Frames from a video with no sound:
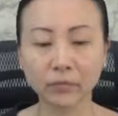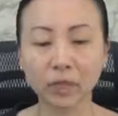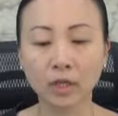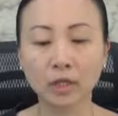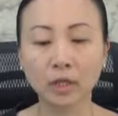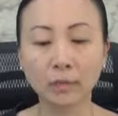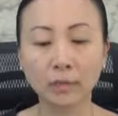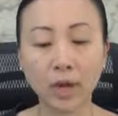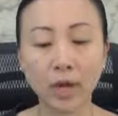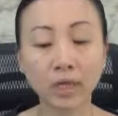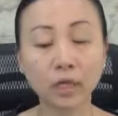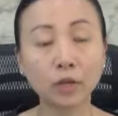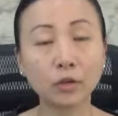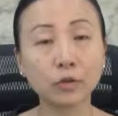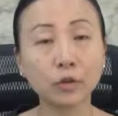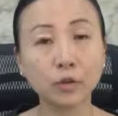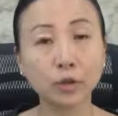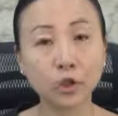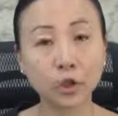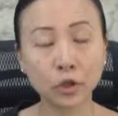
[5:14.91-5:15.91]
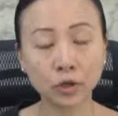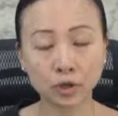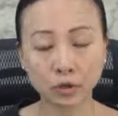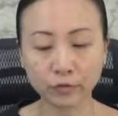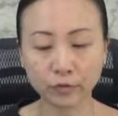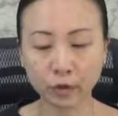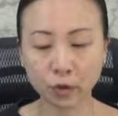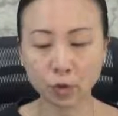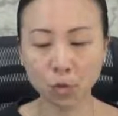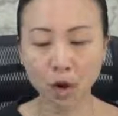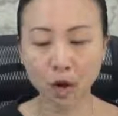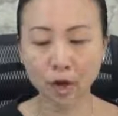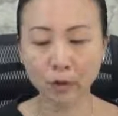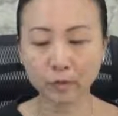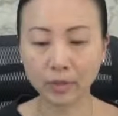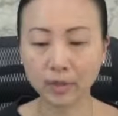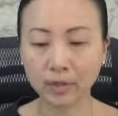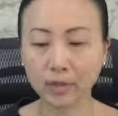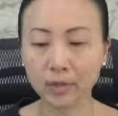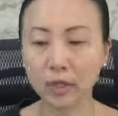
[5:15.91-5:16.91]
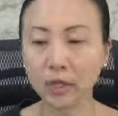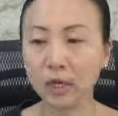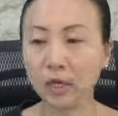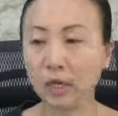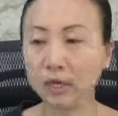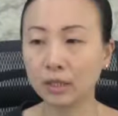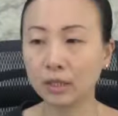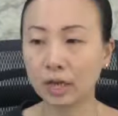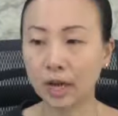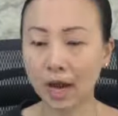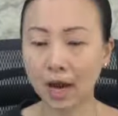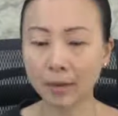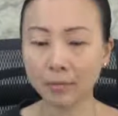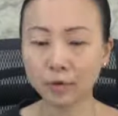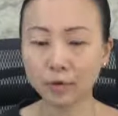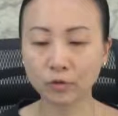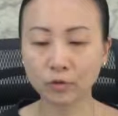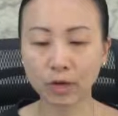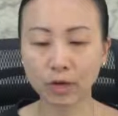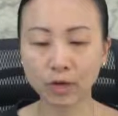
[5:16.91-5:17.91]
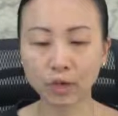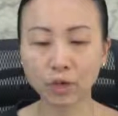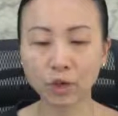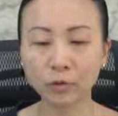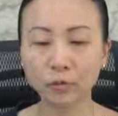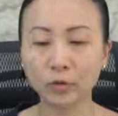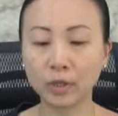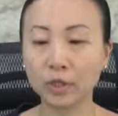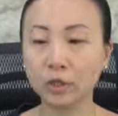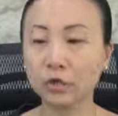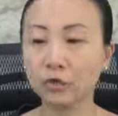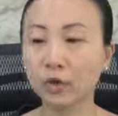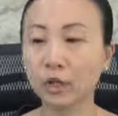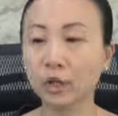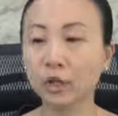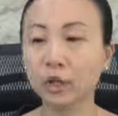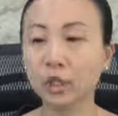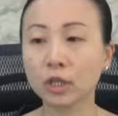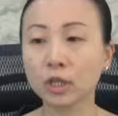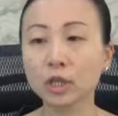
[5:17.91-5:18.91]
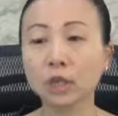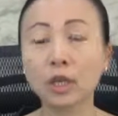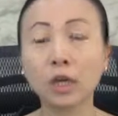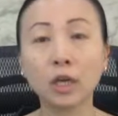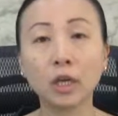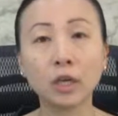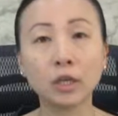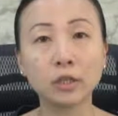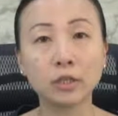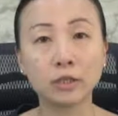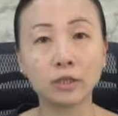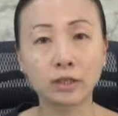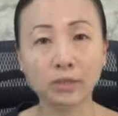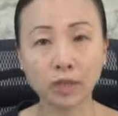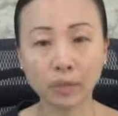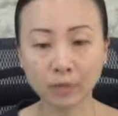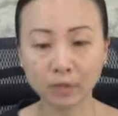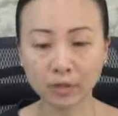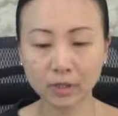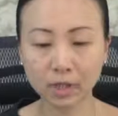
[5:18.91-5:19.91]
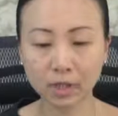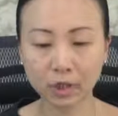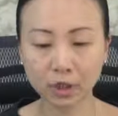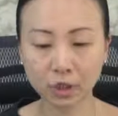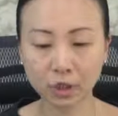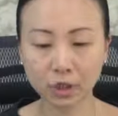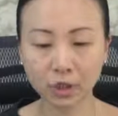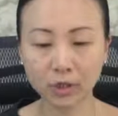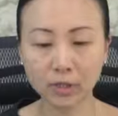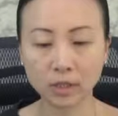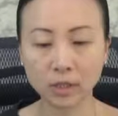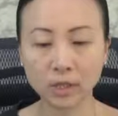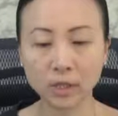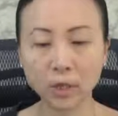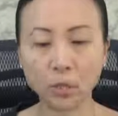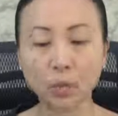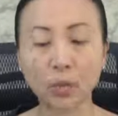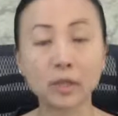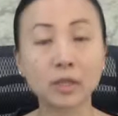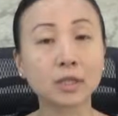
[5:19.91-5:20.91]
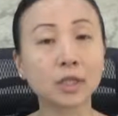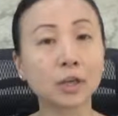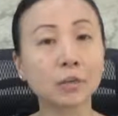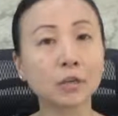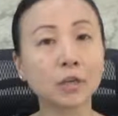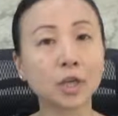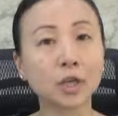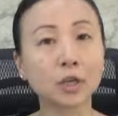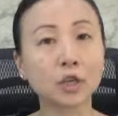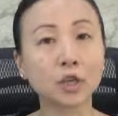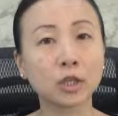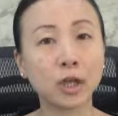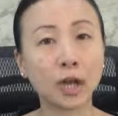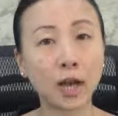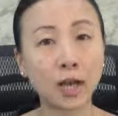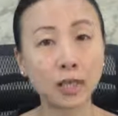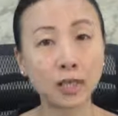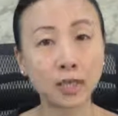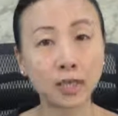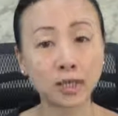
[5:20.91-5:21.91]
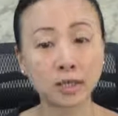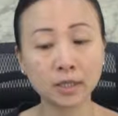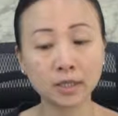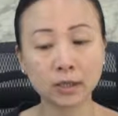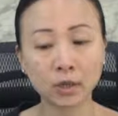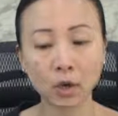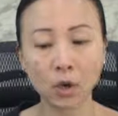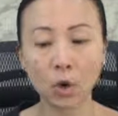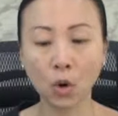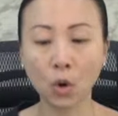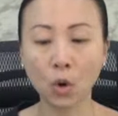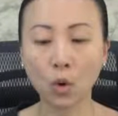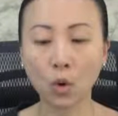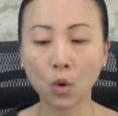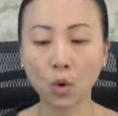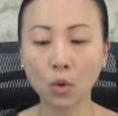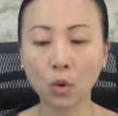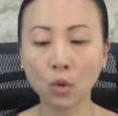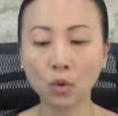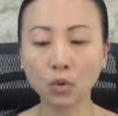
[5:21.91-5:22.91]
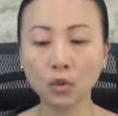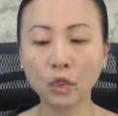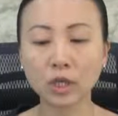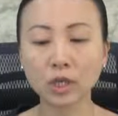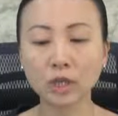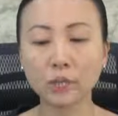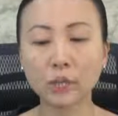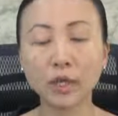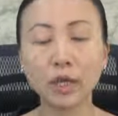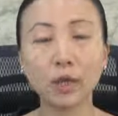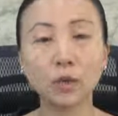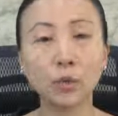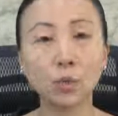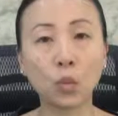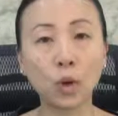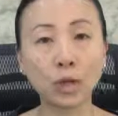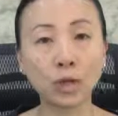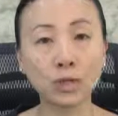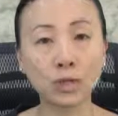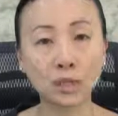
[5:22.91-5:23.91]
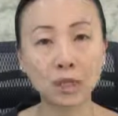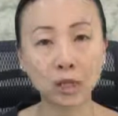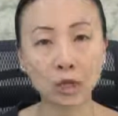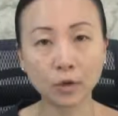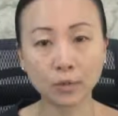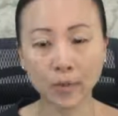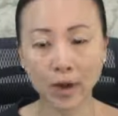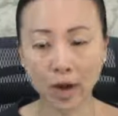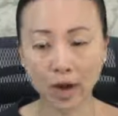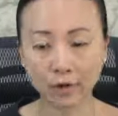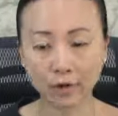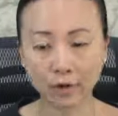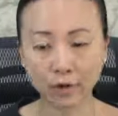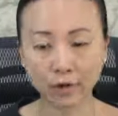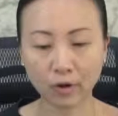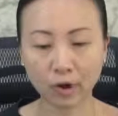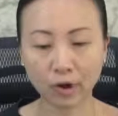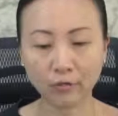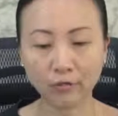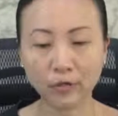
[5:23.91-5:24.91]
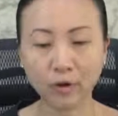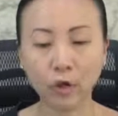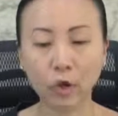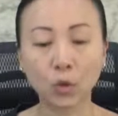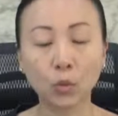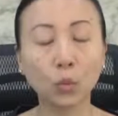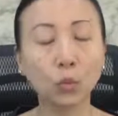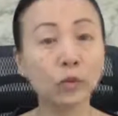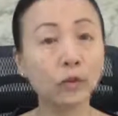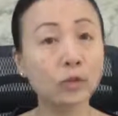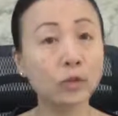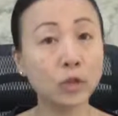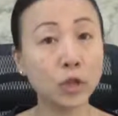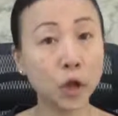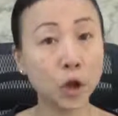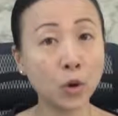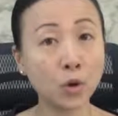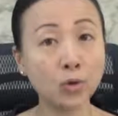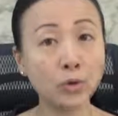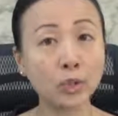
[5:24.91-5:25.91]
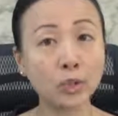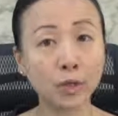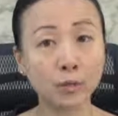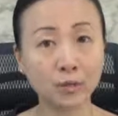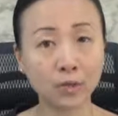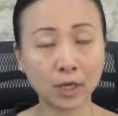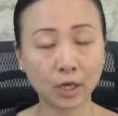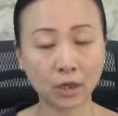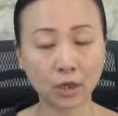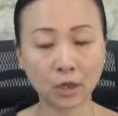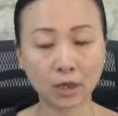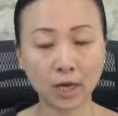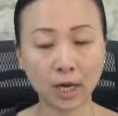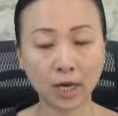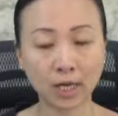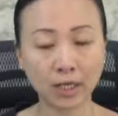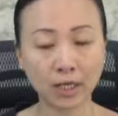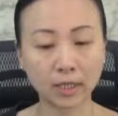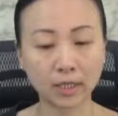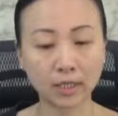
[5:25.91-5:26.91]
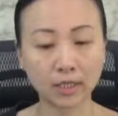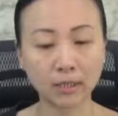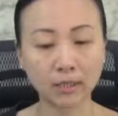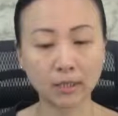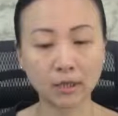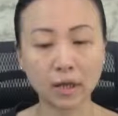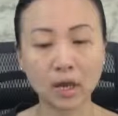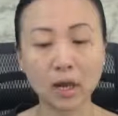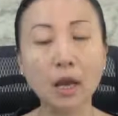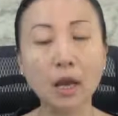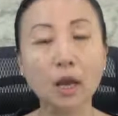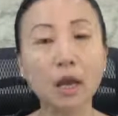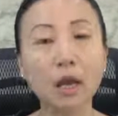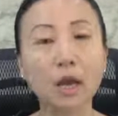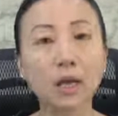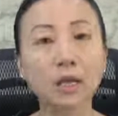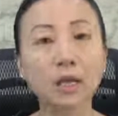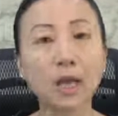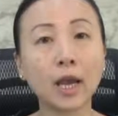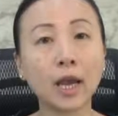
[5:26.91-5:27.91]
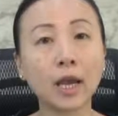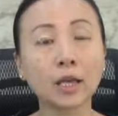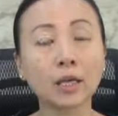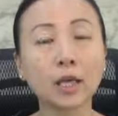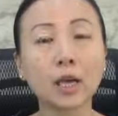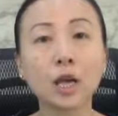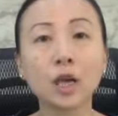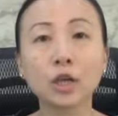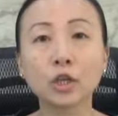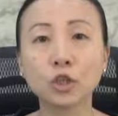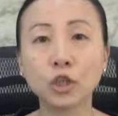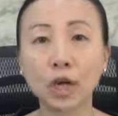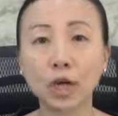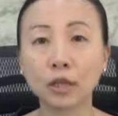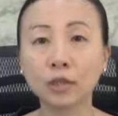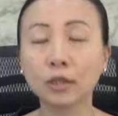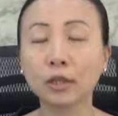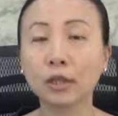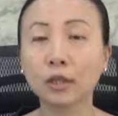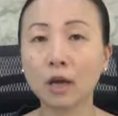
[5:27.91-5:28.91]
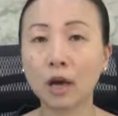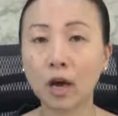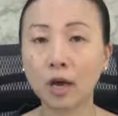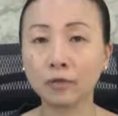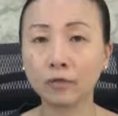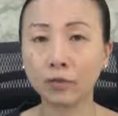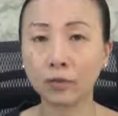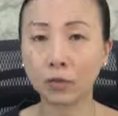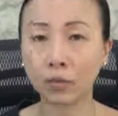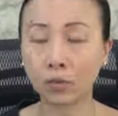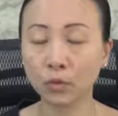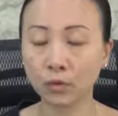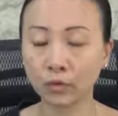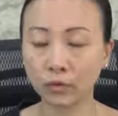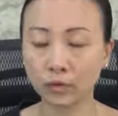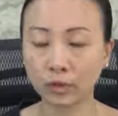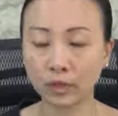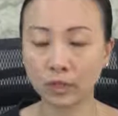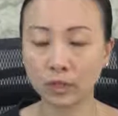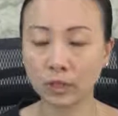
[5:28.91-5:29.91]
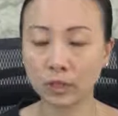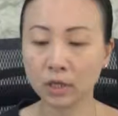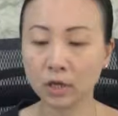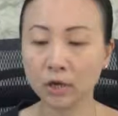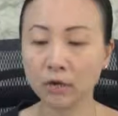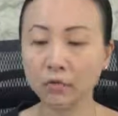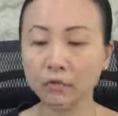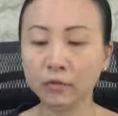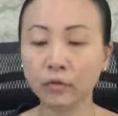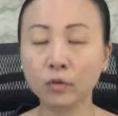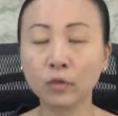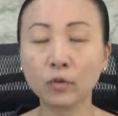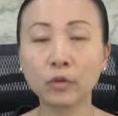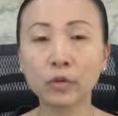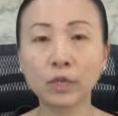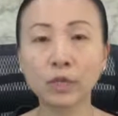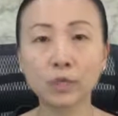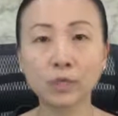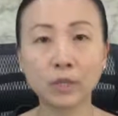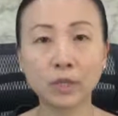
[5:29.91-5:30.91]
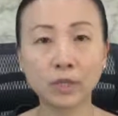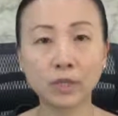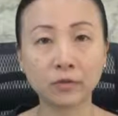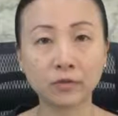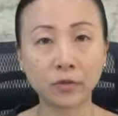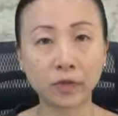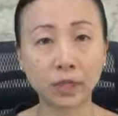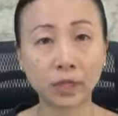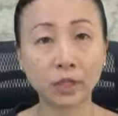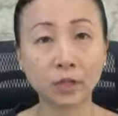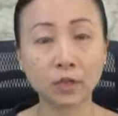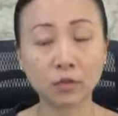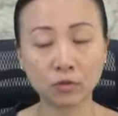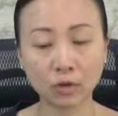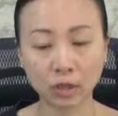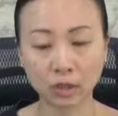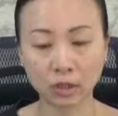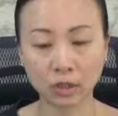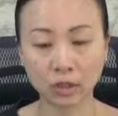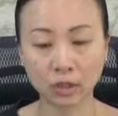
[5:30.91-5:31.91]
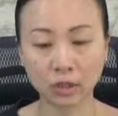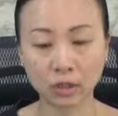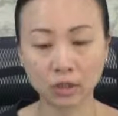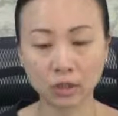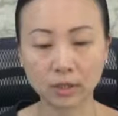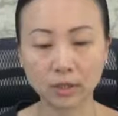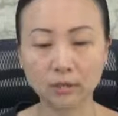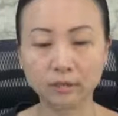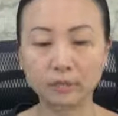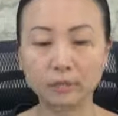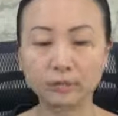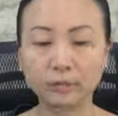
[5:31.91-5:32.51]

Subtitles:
Depending on the journal's requirements, the abstract should be structured into subsections with subsection headings, or just be in one single paragraph with no subsection headings. Again, check the Guide for Authors for the specific instructions.